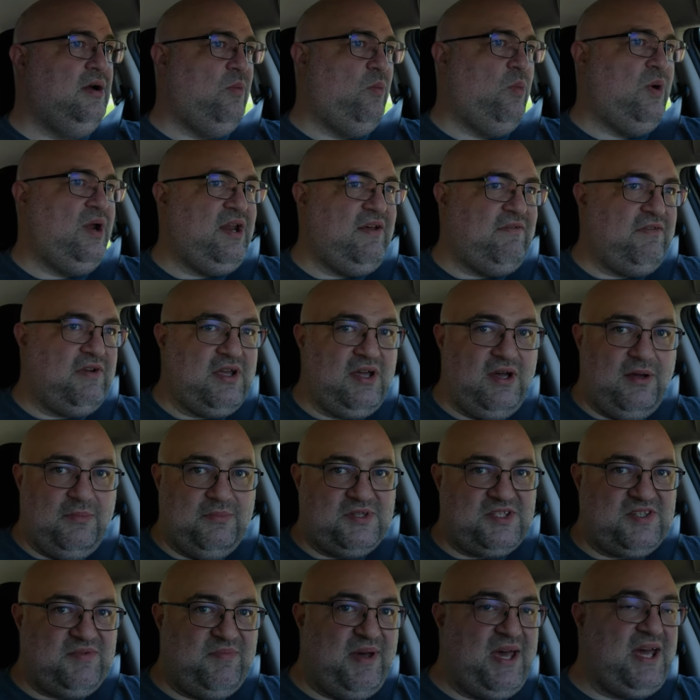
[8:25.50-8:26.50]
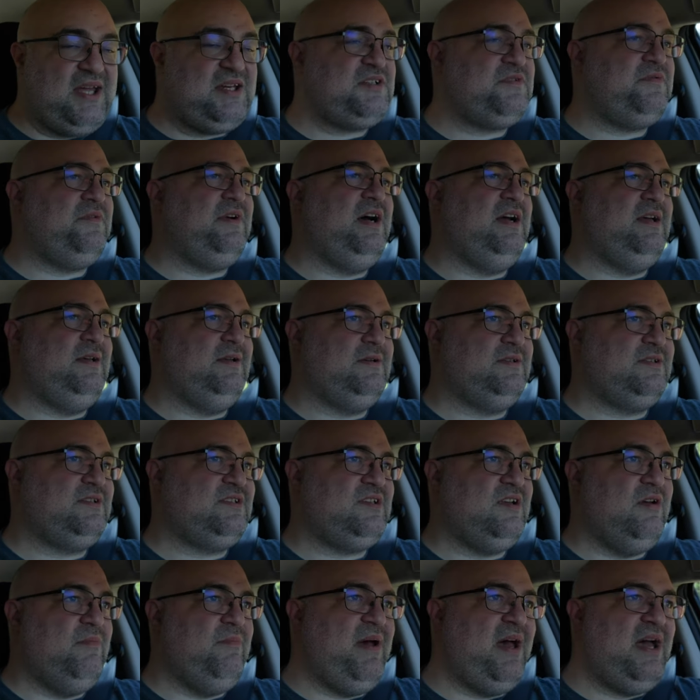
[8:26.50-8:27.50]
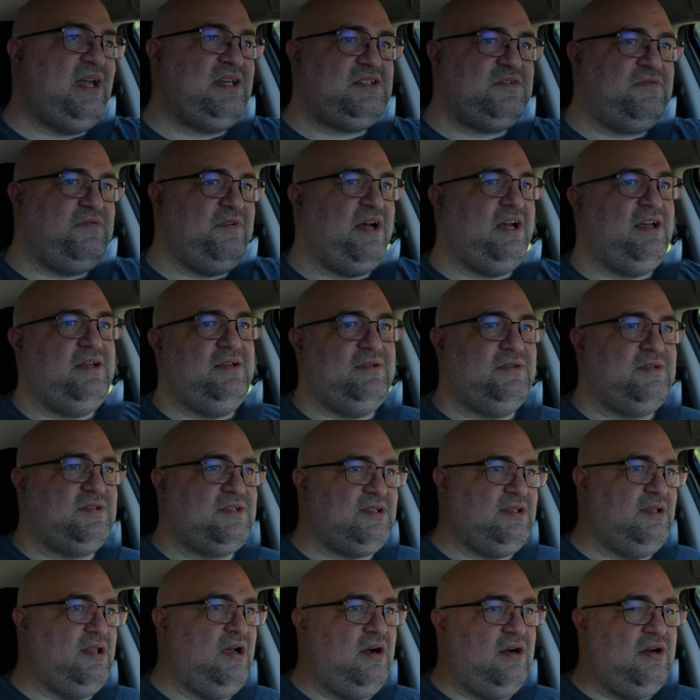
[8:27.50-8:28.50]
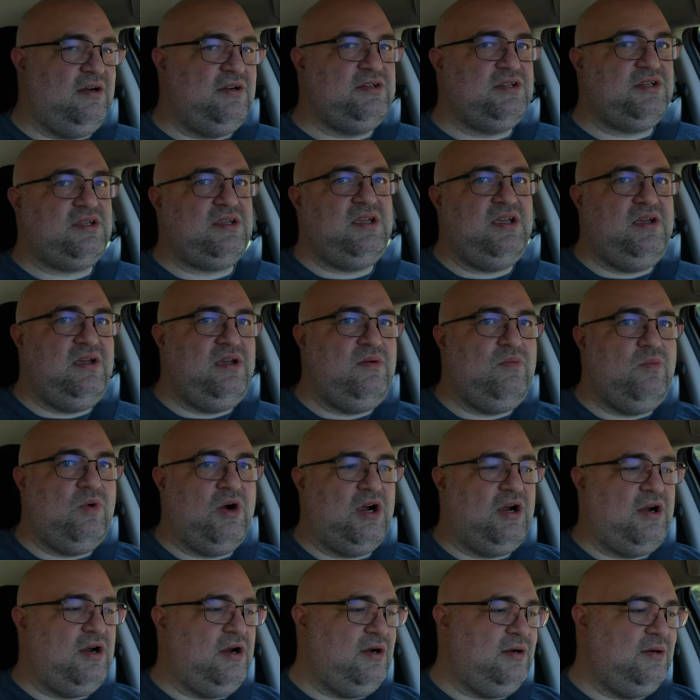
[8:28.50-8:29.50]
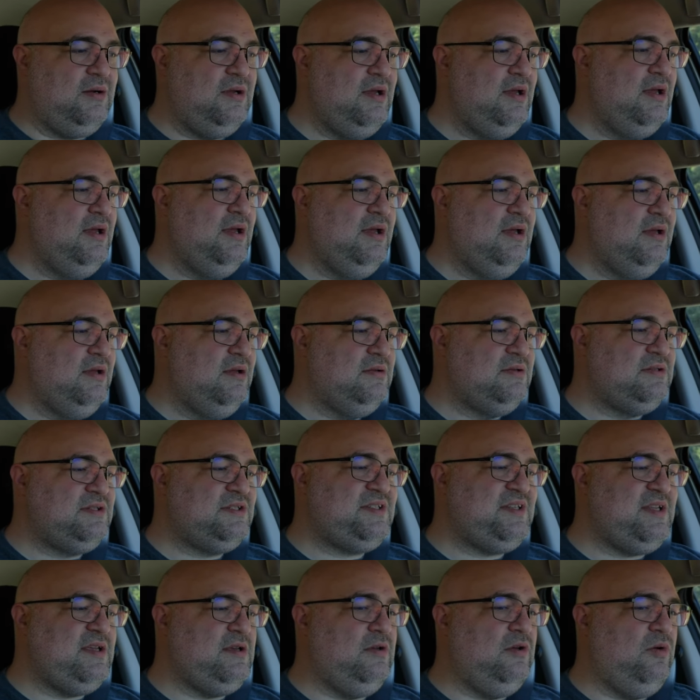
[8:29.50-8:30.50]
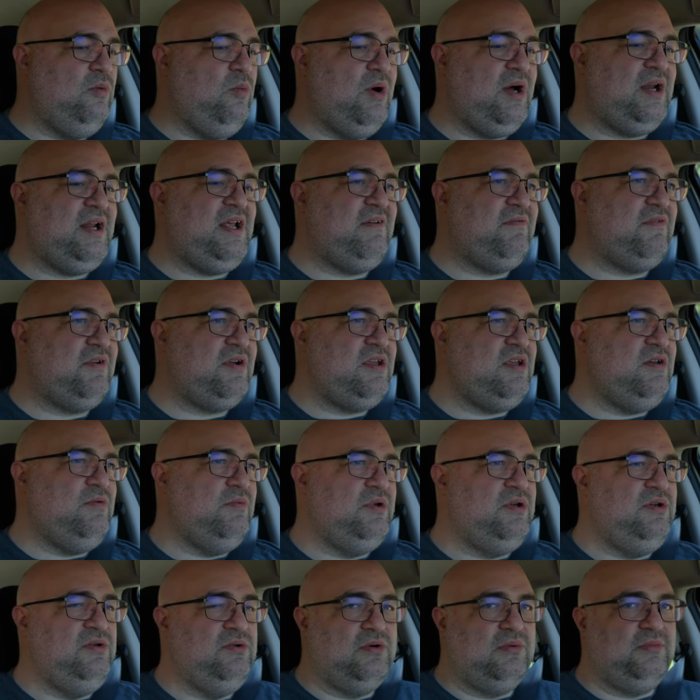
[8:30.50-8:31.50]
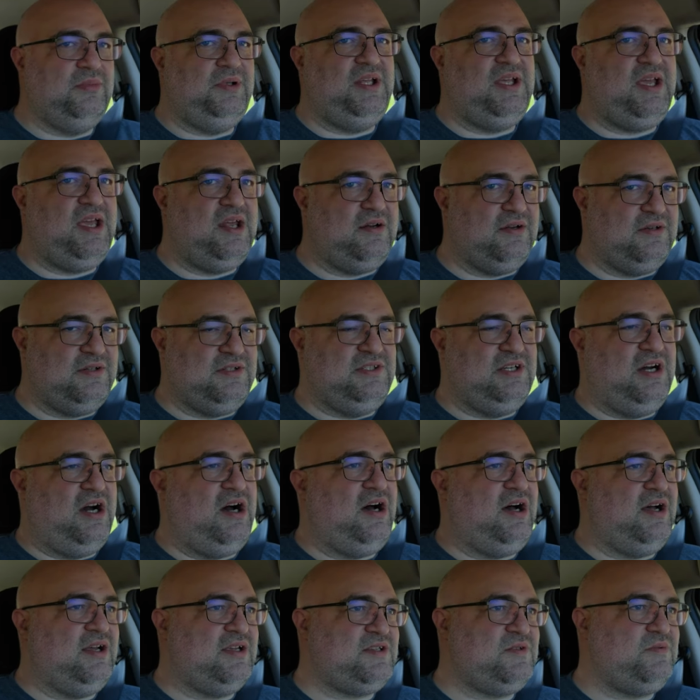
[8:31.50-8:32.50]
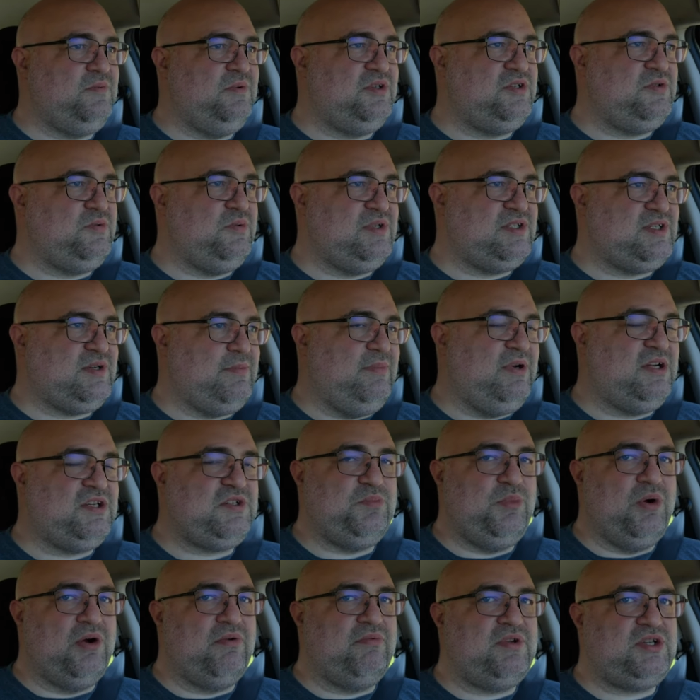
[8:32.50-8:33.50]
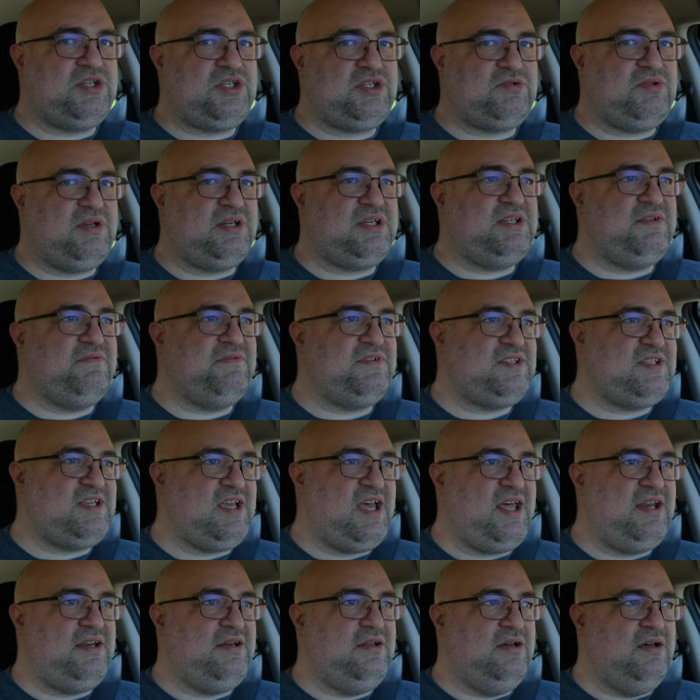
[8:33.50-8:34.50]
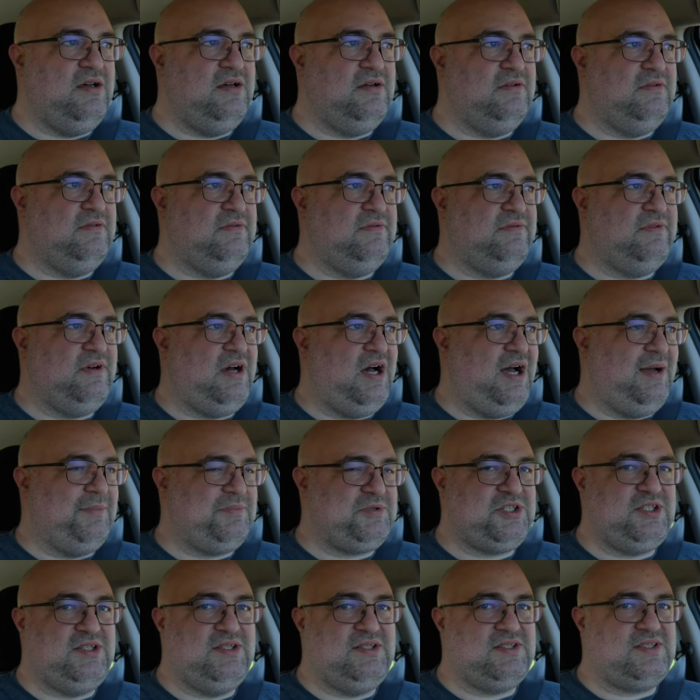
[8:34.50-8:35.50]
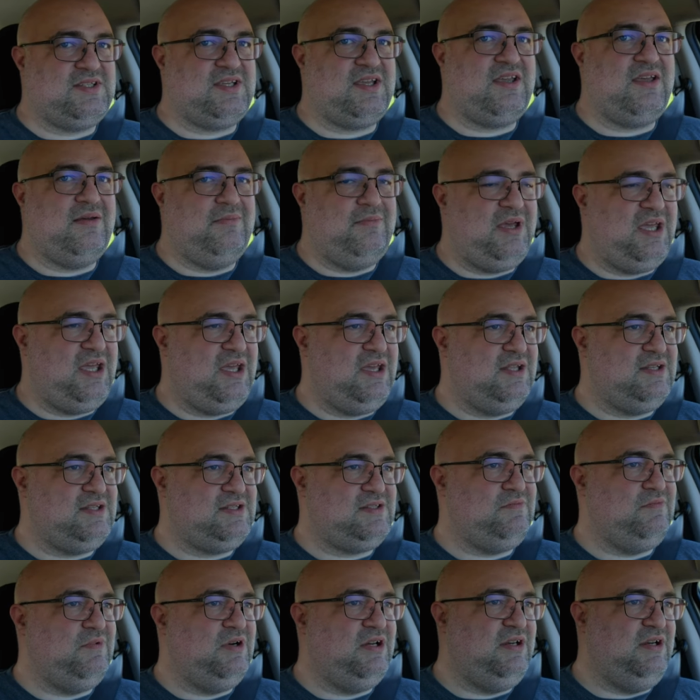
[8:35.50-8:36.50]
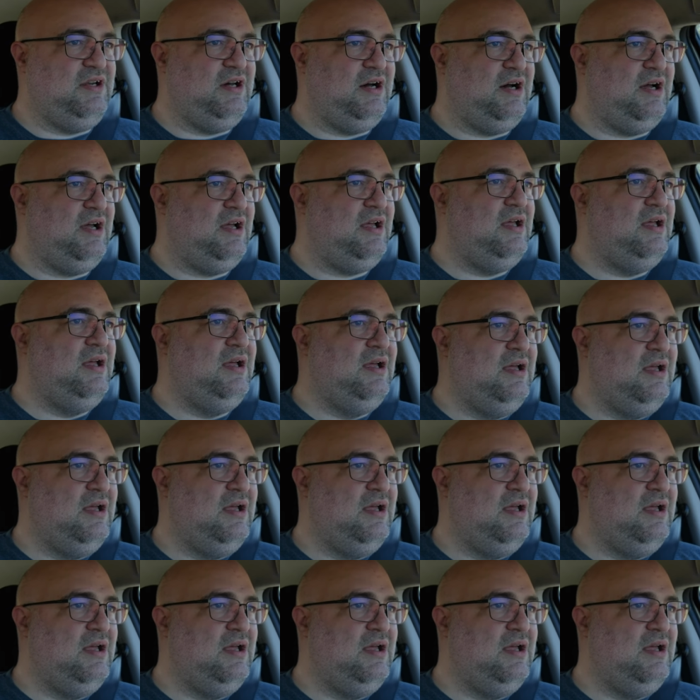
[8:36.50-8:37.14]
when it comes to batch files. So batch files largely were still whatever you would normally get on DOS, which was a much more restrictive set of options and commands and whatnot.